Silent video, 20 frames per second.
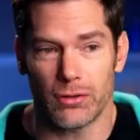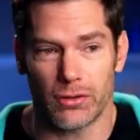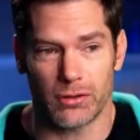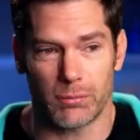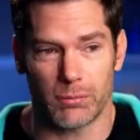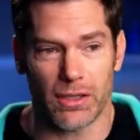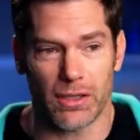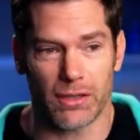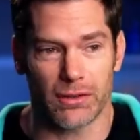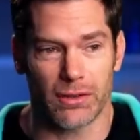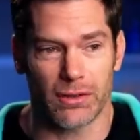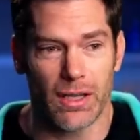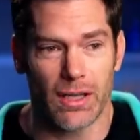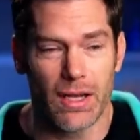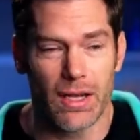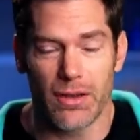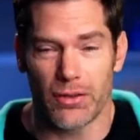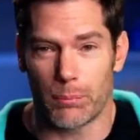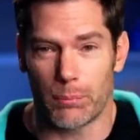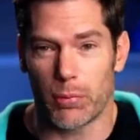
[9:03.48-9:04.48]
is because
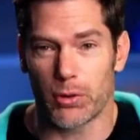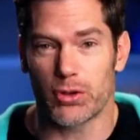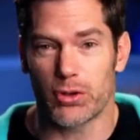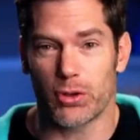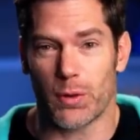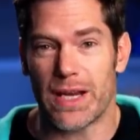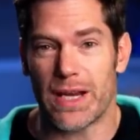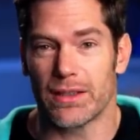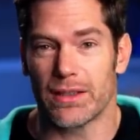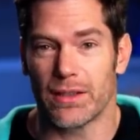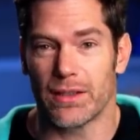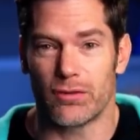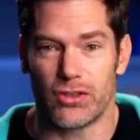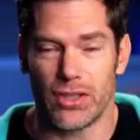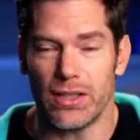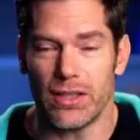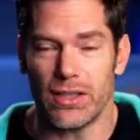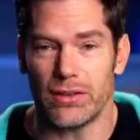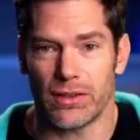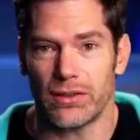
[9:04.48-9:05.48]
the portrayal portrayal of
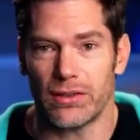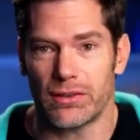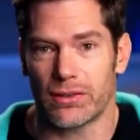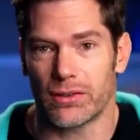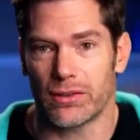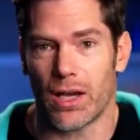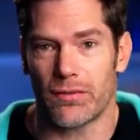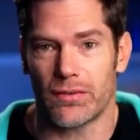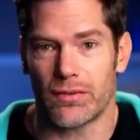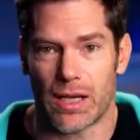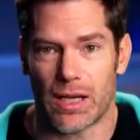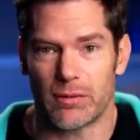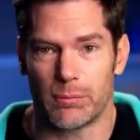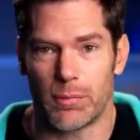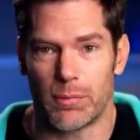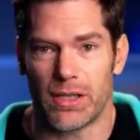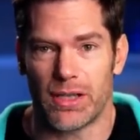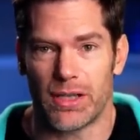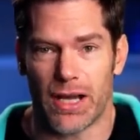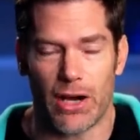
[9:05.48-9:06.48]
Jesus has oftentimes
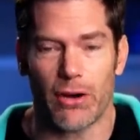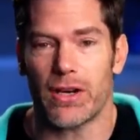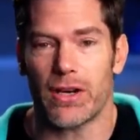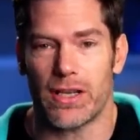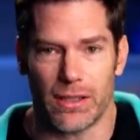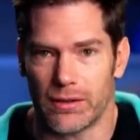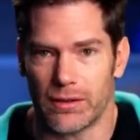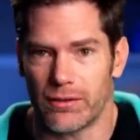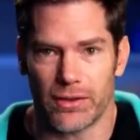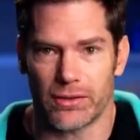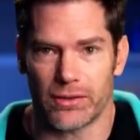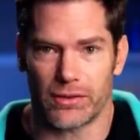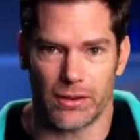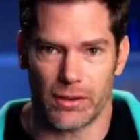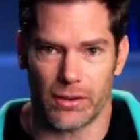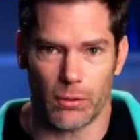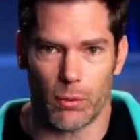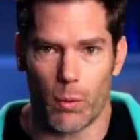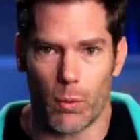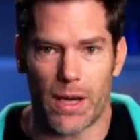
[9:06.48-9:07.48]
been Aryan, this
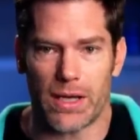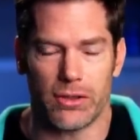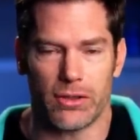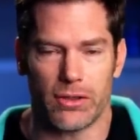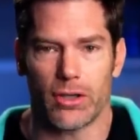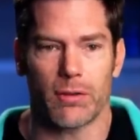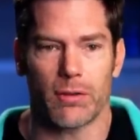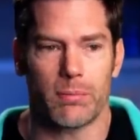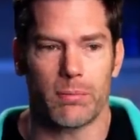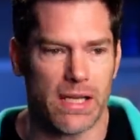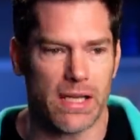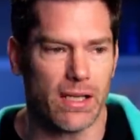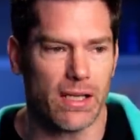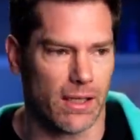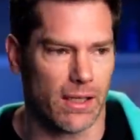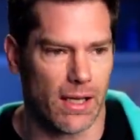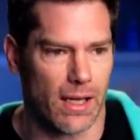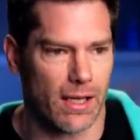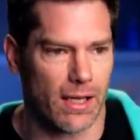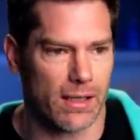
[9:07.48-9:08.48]
you know white
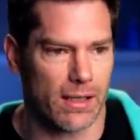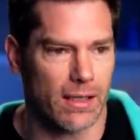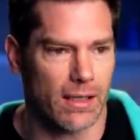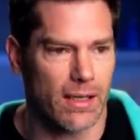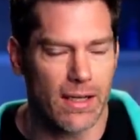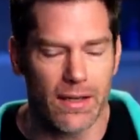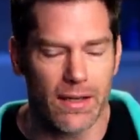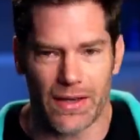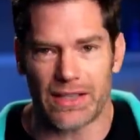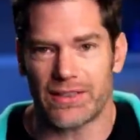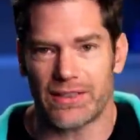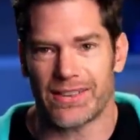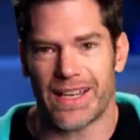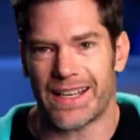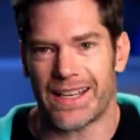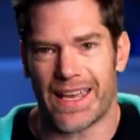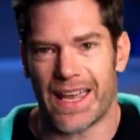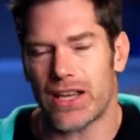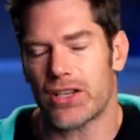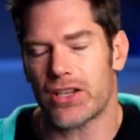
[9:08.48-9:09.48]
European, and that's
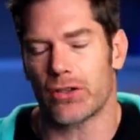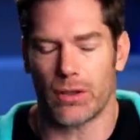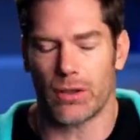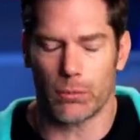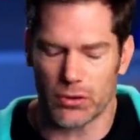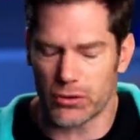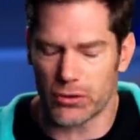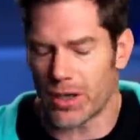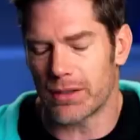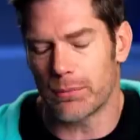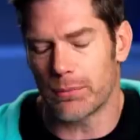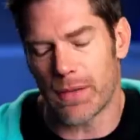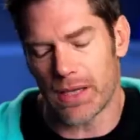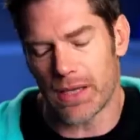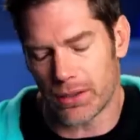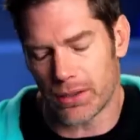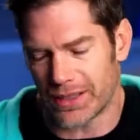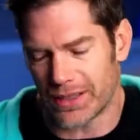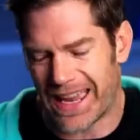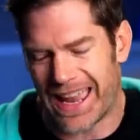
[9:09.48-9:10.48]
not accurate. We're trying to
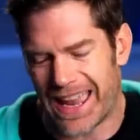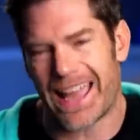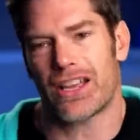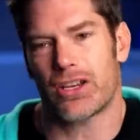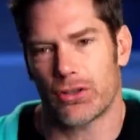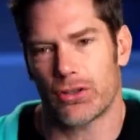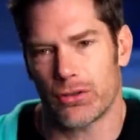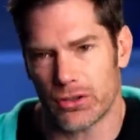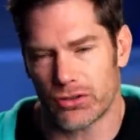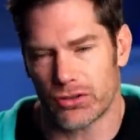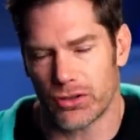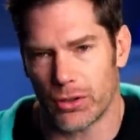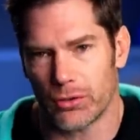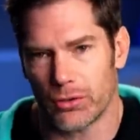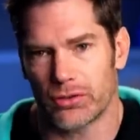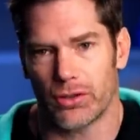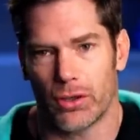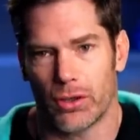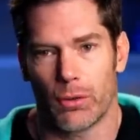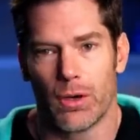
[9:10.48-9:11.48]
make an accurate show,
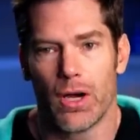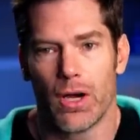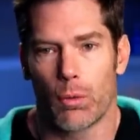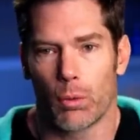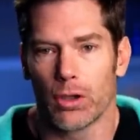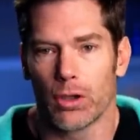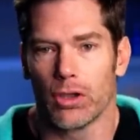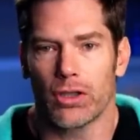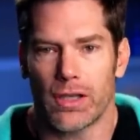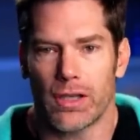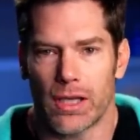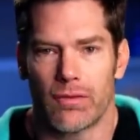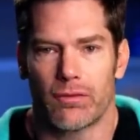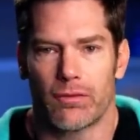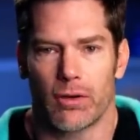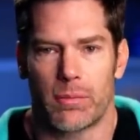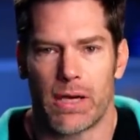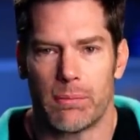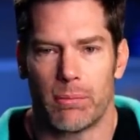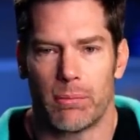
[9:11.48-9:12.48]
so we're looking
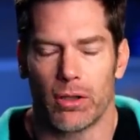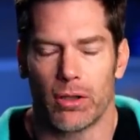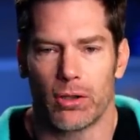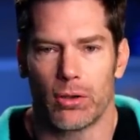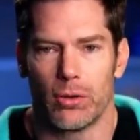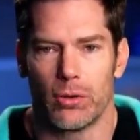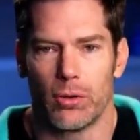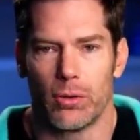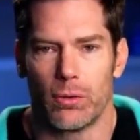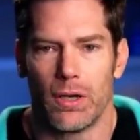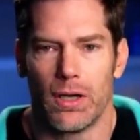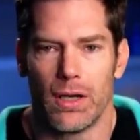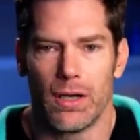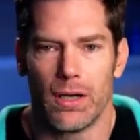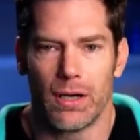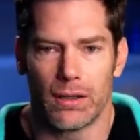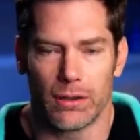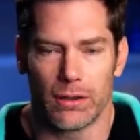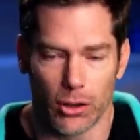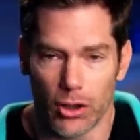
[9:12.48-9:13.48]
for people who
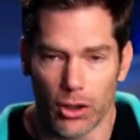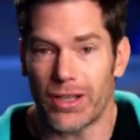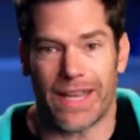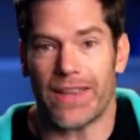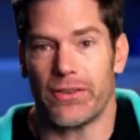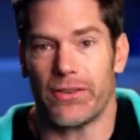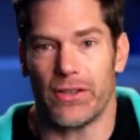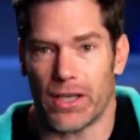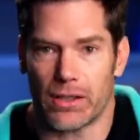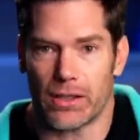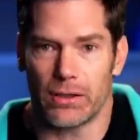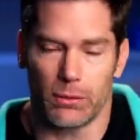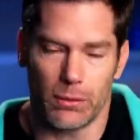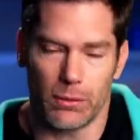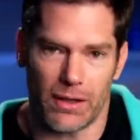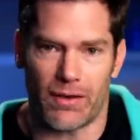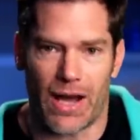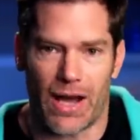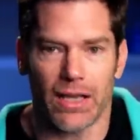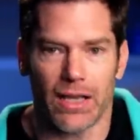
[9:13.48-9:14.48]
look ethnic, who
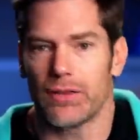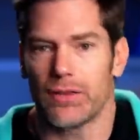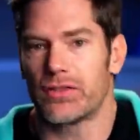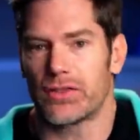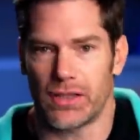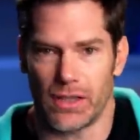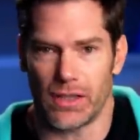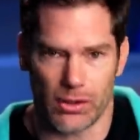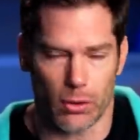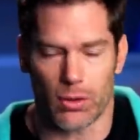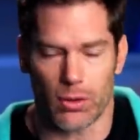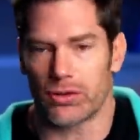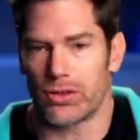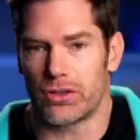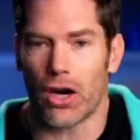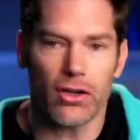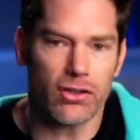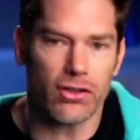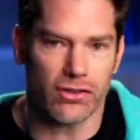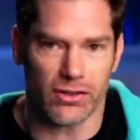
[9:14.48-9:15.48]
have olive skin or
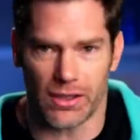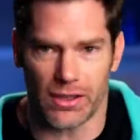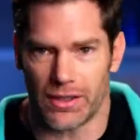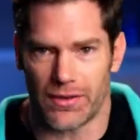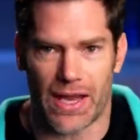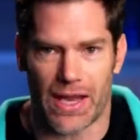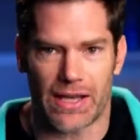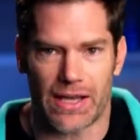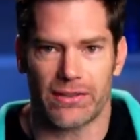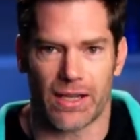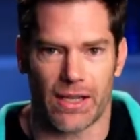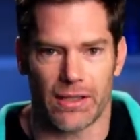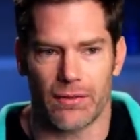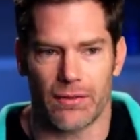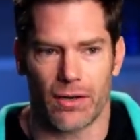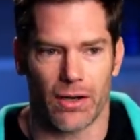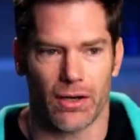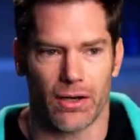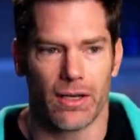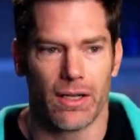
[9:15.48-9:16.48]
dark skin. That's kind
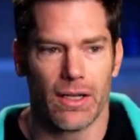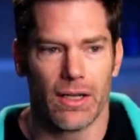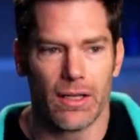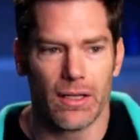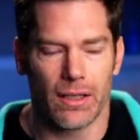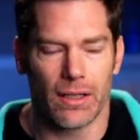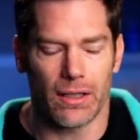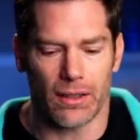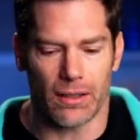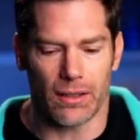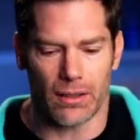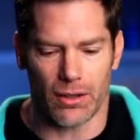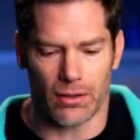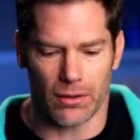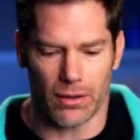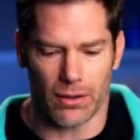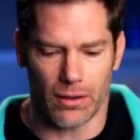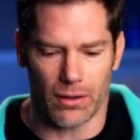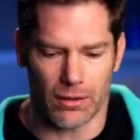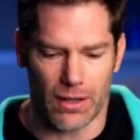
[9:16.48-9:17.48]
of our uh,
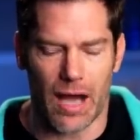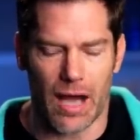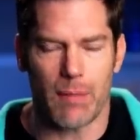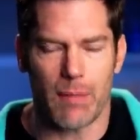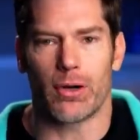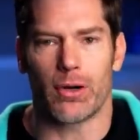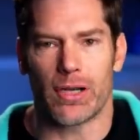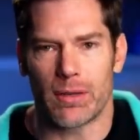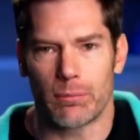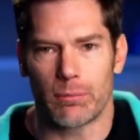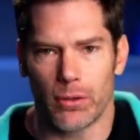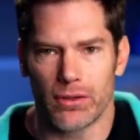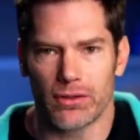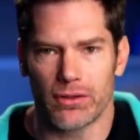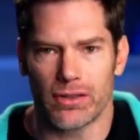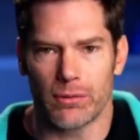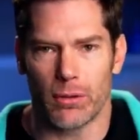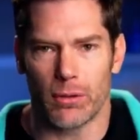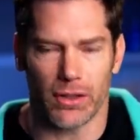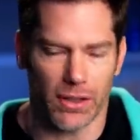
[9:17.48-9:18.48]
our, our operating
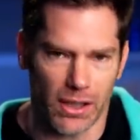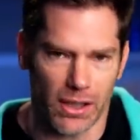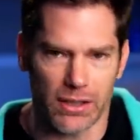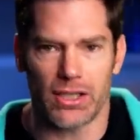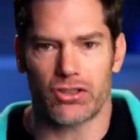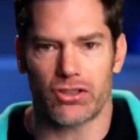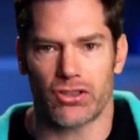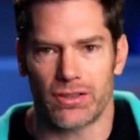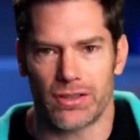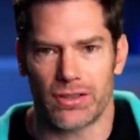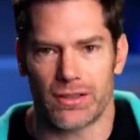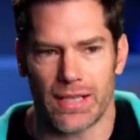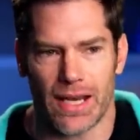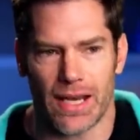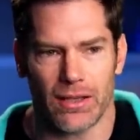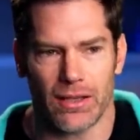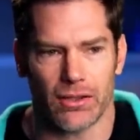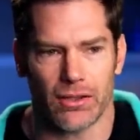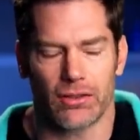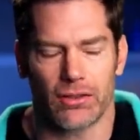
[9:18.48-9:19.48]
principle in addition to
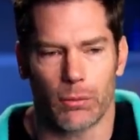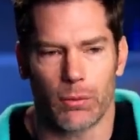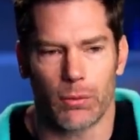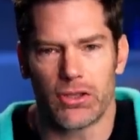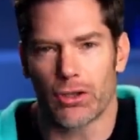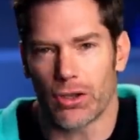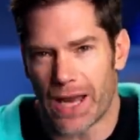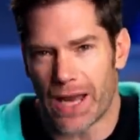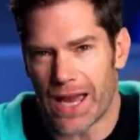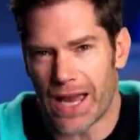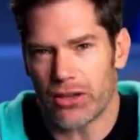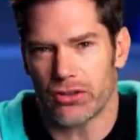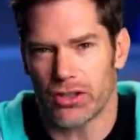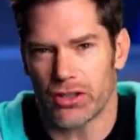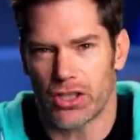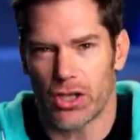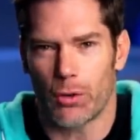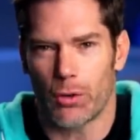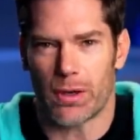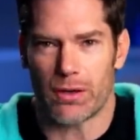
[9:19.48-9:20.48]
talent. So when you're
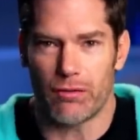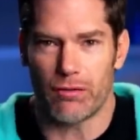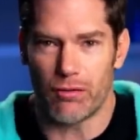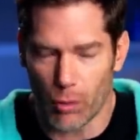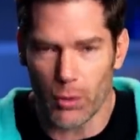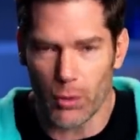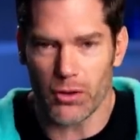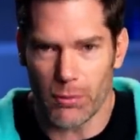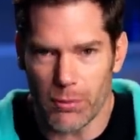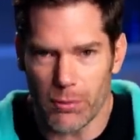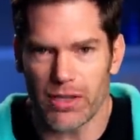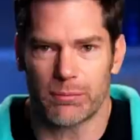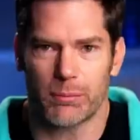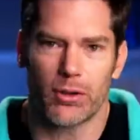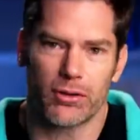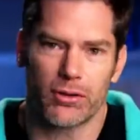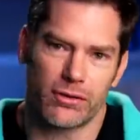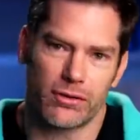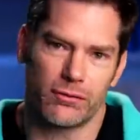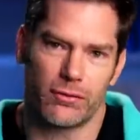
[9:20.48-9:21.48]
actually going for the best
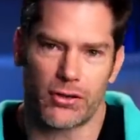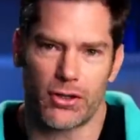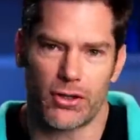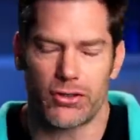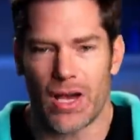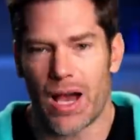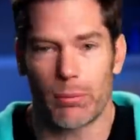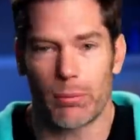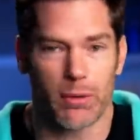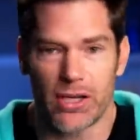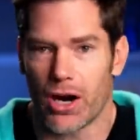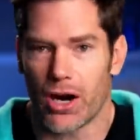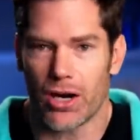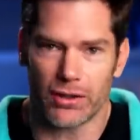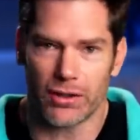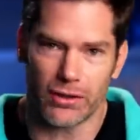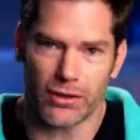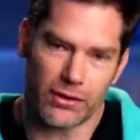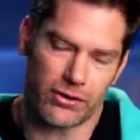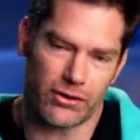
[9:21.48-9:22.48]
person for the job,
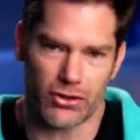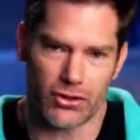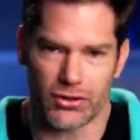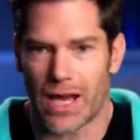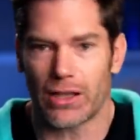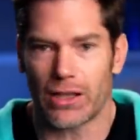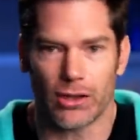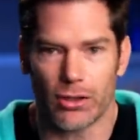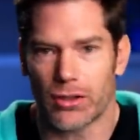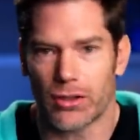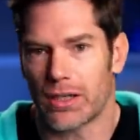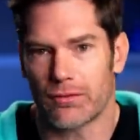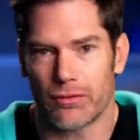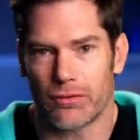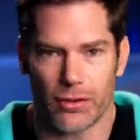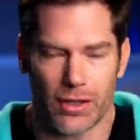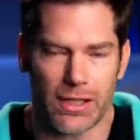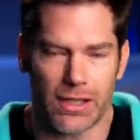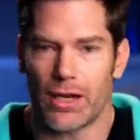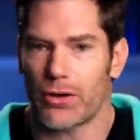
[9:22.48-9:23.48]
regardless, and you're not looking
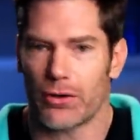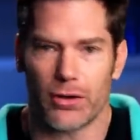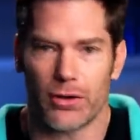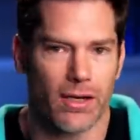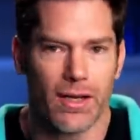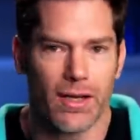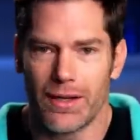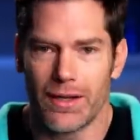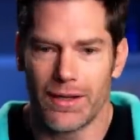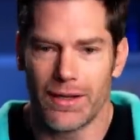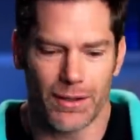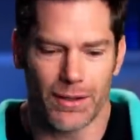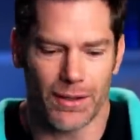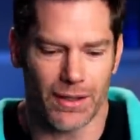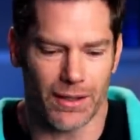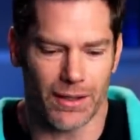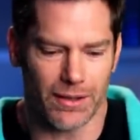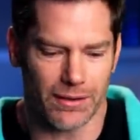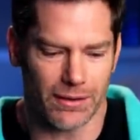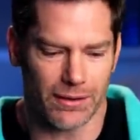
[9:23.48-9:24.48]
for any other
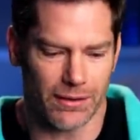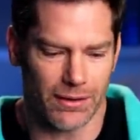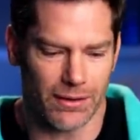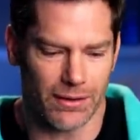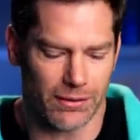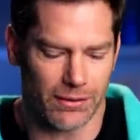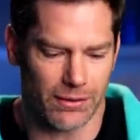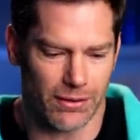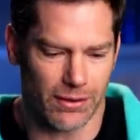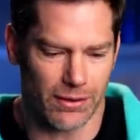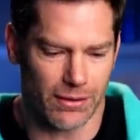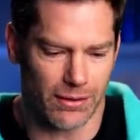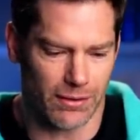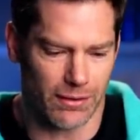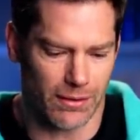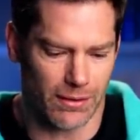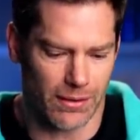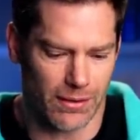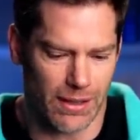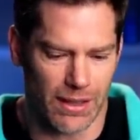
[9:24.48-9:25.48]
uh, this,
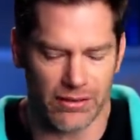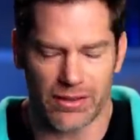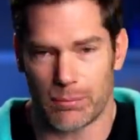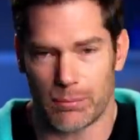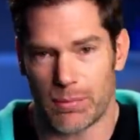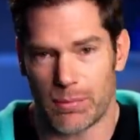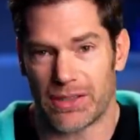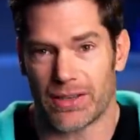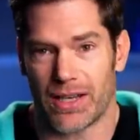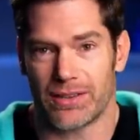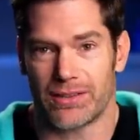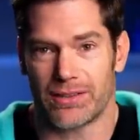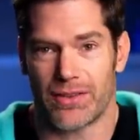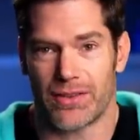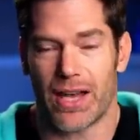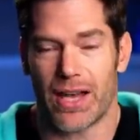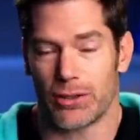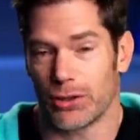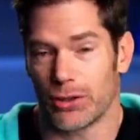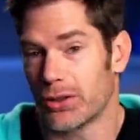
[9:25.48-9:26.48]
uh, concept besides
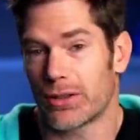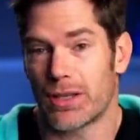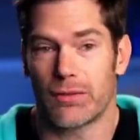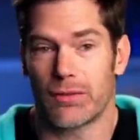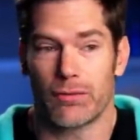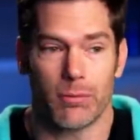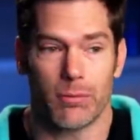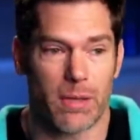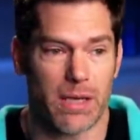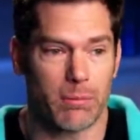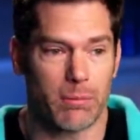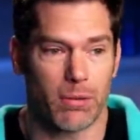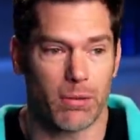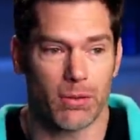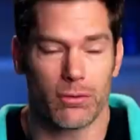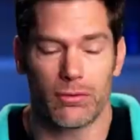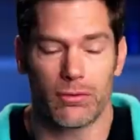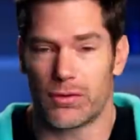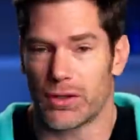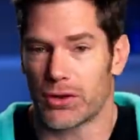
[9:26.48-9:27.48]
that, you're looking for people
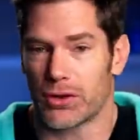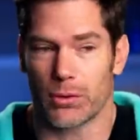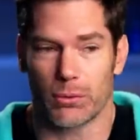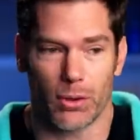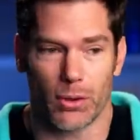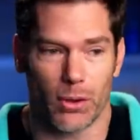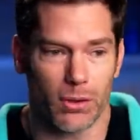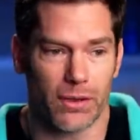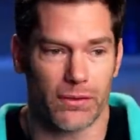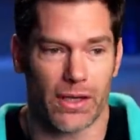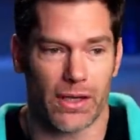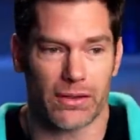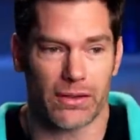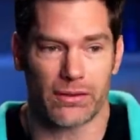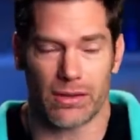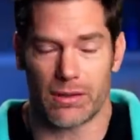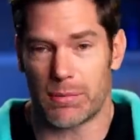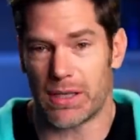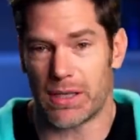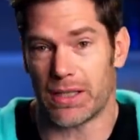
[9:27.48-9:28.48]
who fit the role, and that's
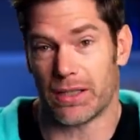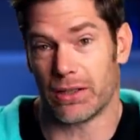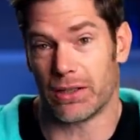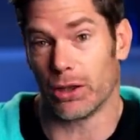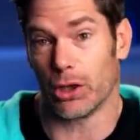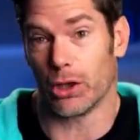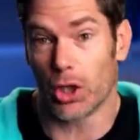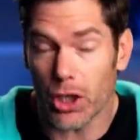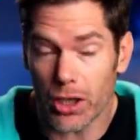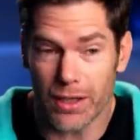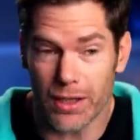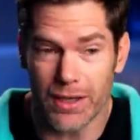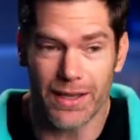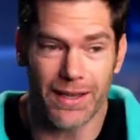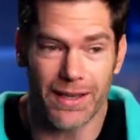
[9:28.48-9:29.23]
going to be in look